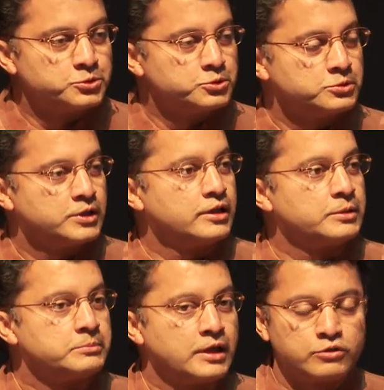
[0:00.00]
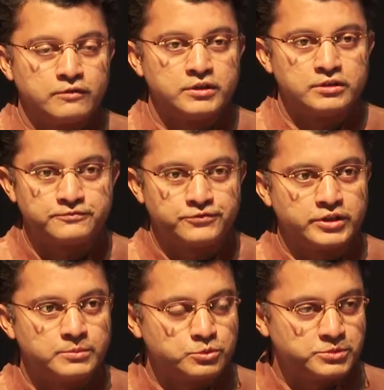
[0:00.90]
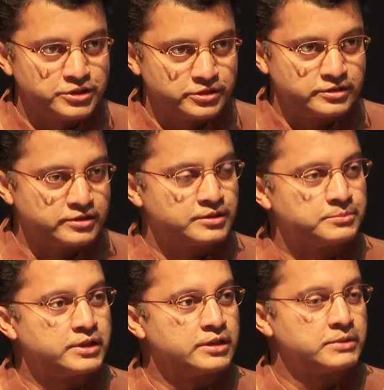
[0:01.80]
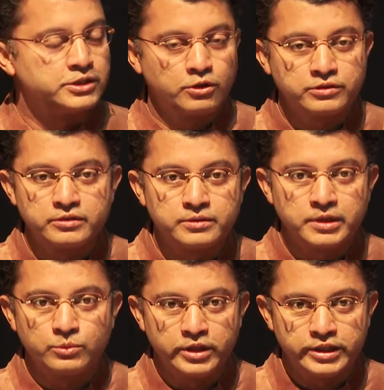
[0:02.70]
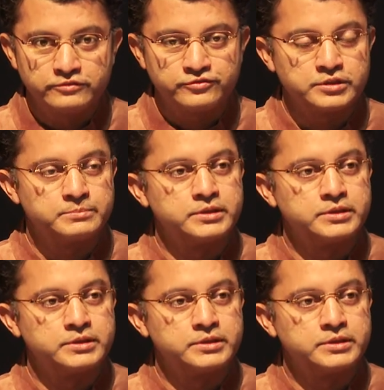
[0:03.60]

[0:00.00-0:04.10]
who I would have loved for them to be here, my daughter and my wife.